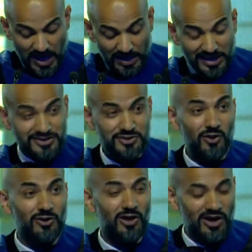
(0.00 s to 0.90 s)
Against
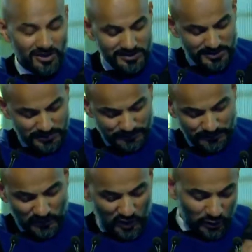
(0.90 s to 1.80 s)
all odds,
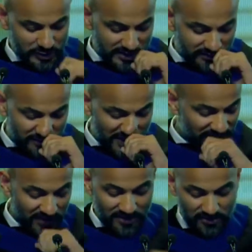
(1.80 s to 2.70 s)
Yusuf, my
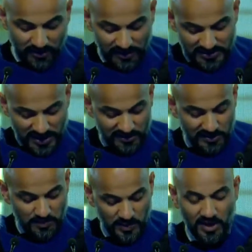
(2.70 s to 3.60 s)
father, has ended
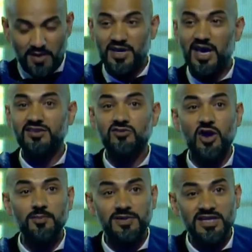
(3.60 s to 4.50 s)
up becoming a
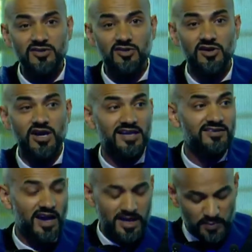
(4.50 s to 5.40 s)
top leader
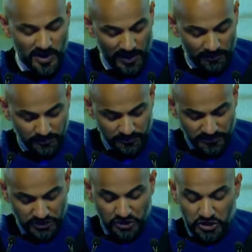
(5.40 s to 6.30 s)
at IBM,
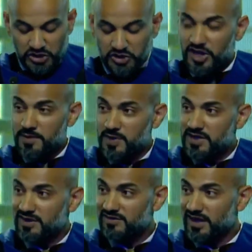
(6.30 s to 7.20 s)

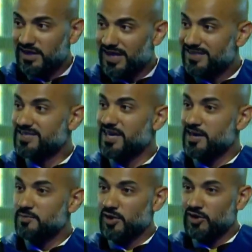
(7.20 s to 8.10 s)
shaping the tech
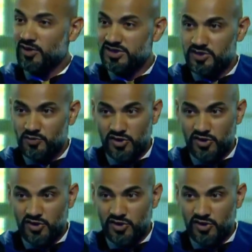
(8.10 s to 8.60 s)
landscape across the